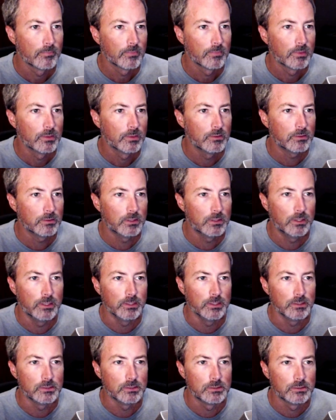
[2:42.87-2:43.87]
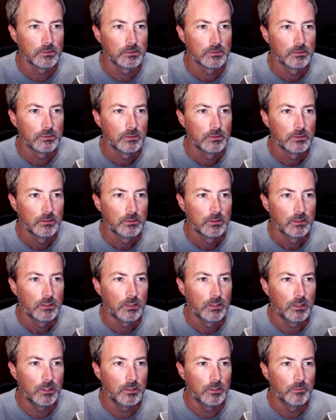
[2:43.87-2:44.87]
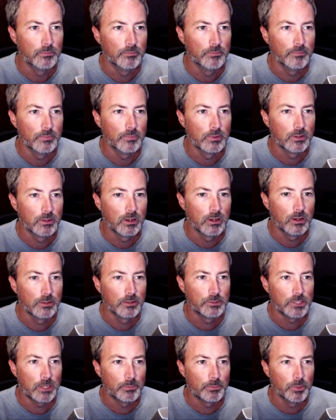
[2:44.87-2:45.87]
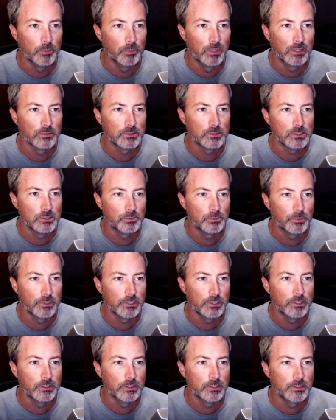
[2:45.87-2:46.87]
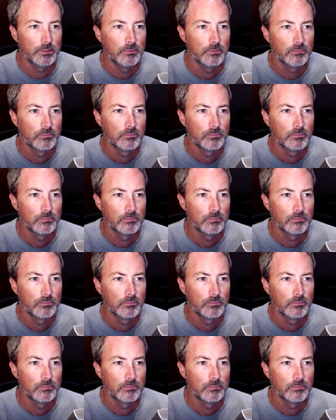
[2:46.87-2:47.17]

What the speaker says: Looking nice. Our chopper bounce is pretty good.